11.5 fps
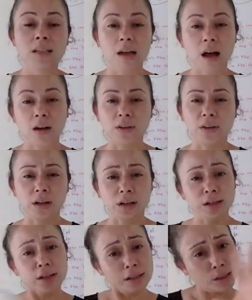on the
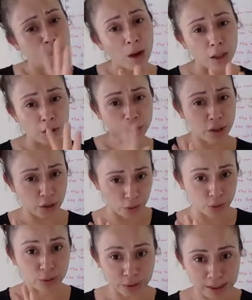smaller than
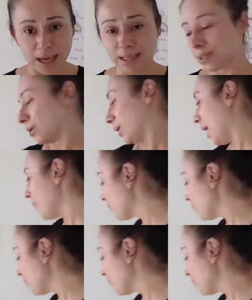usual size. Okay?